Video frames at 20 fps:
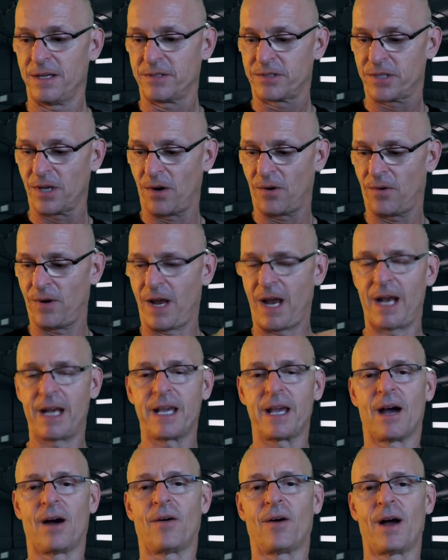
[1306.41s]
So
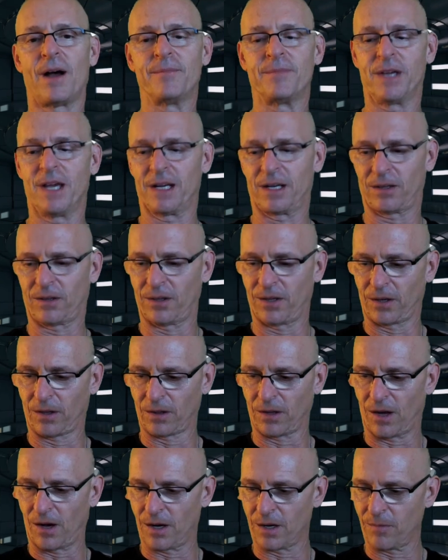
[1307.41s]
anyhow, I'm getting a
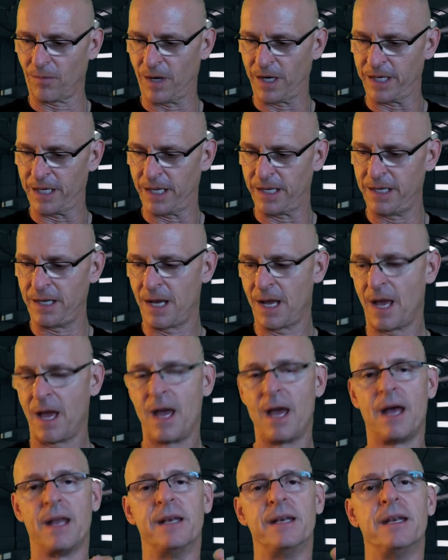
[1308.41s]
little long-winded.
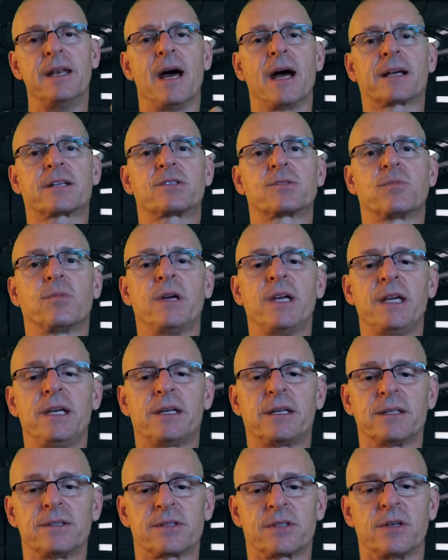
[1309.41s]
Next
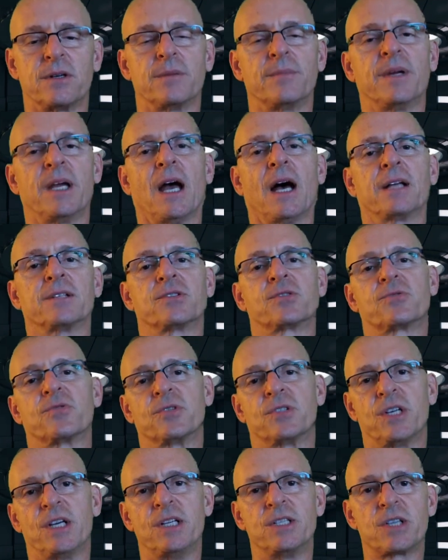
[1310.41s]
week is going to be on
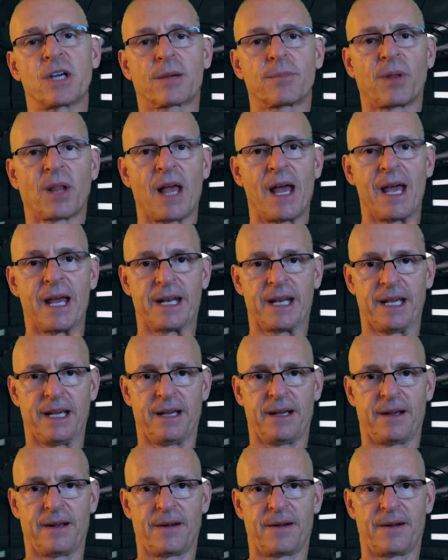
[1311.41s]
strategic planning,